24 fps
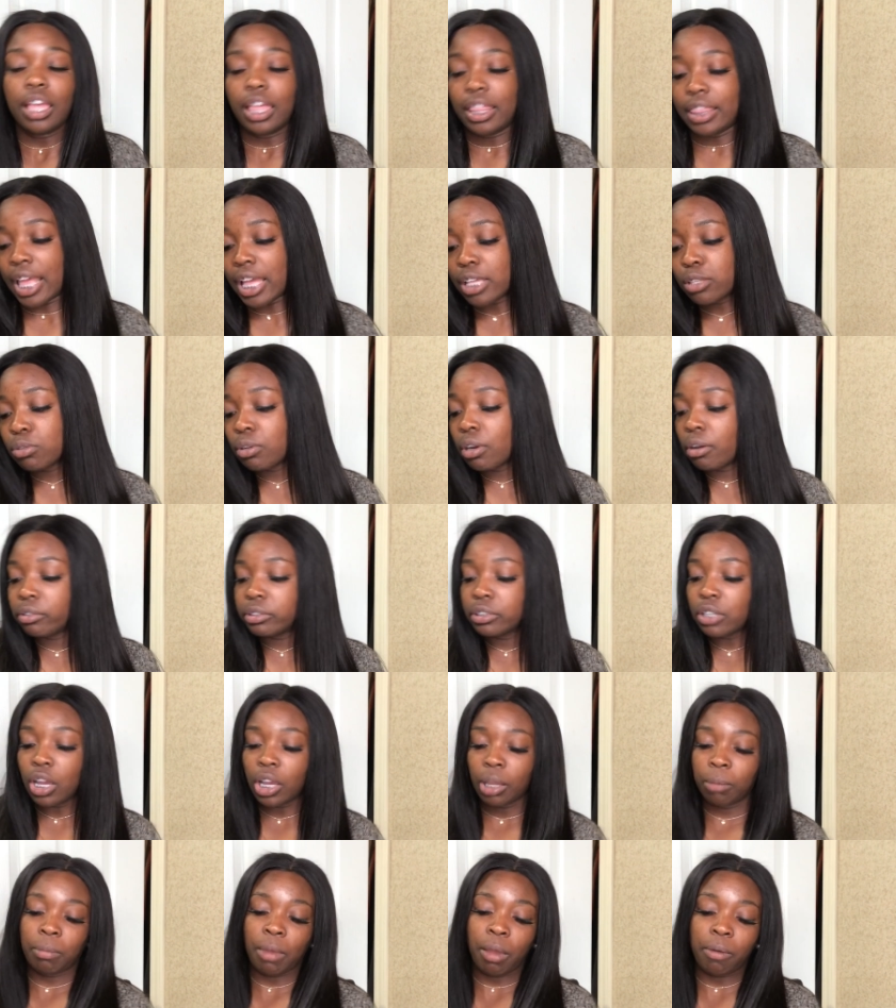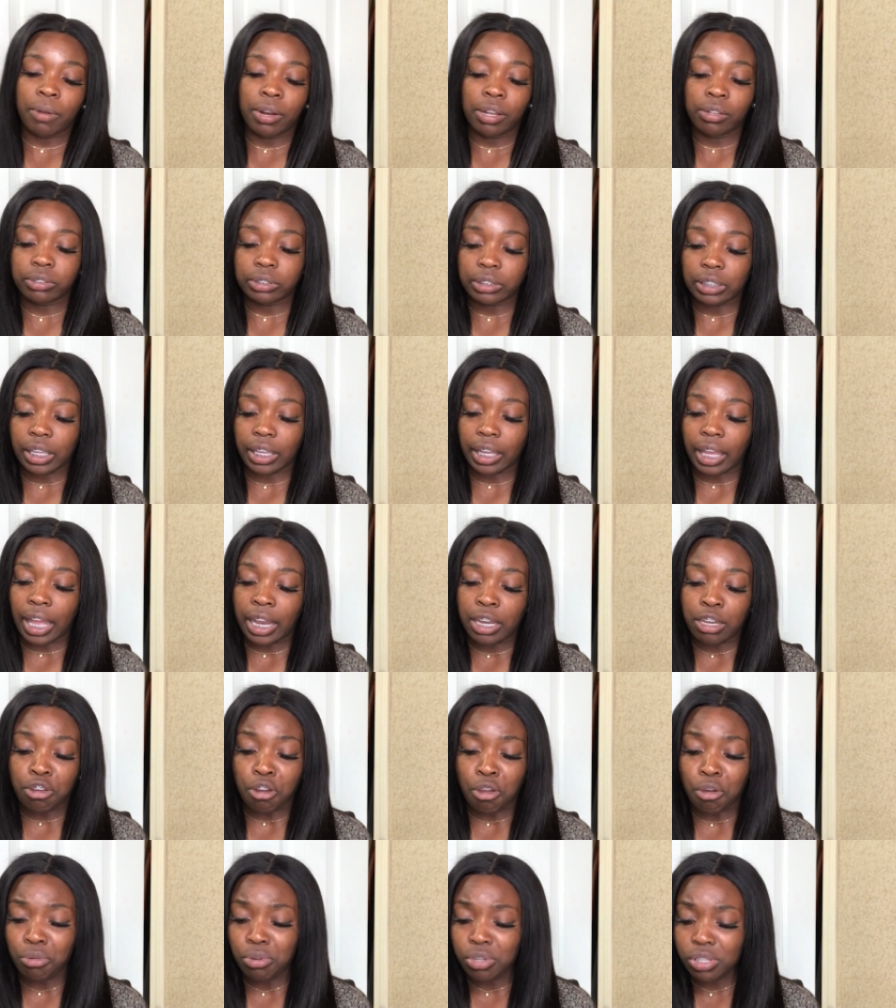and that's what I was talking about when I was like I
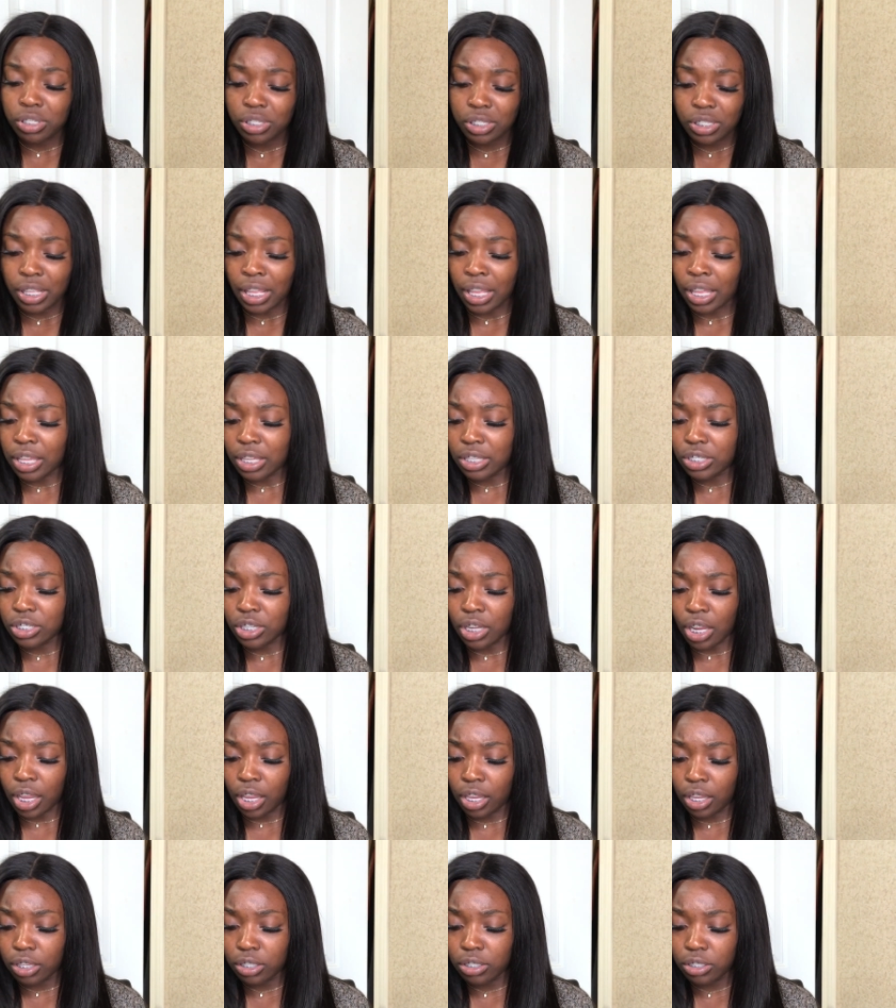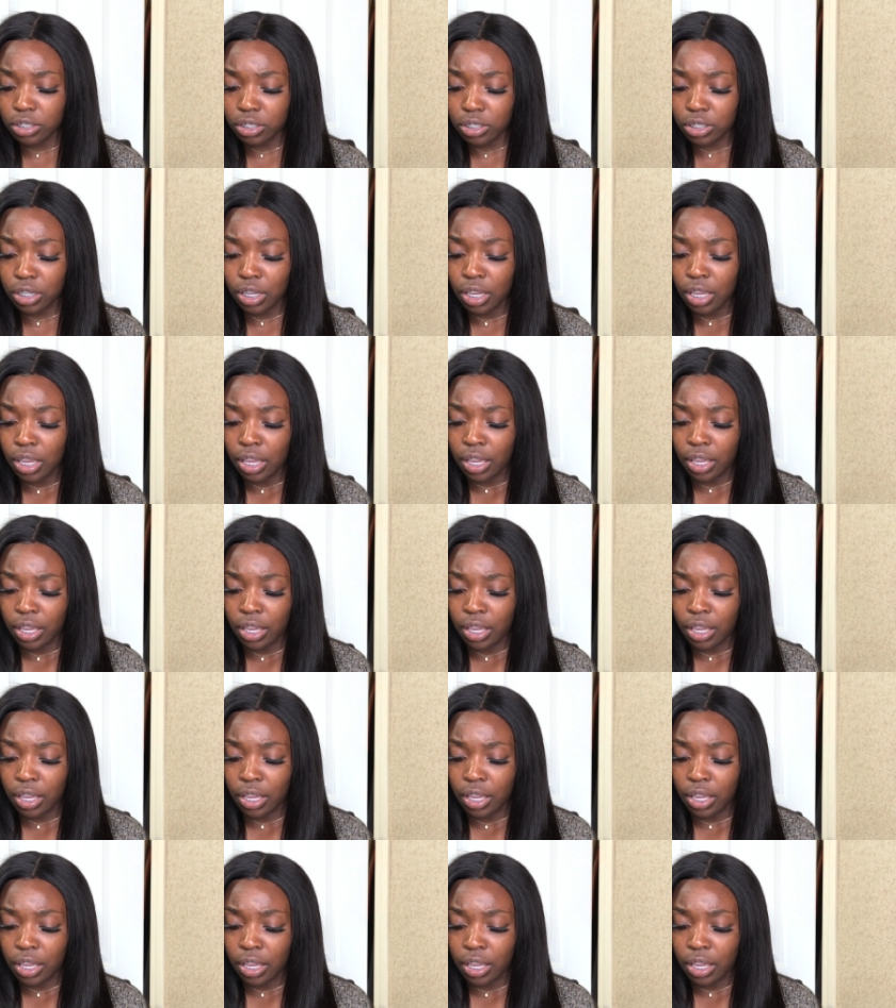noticed that change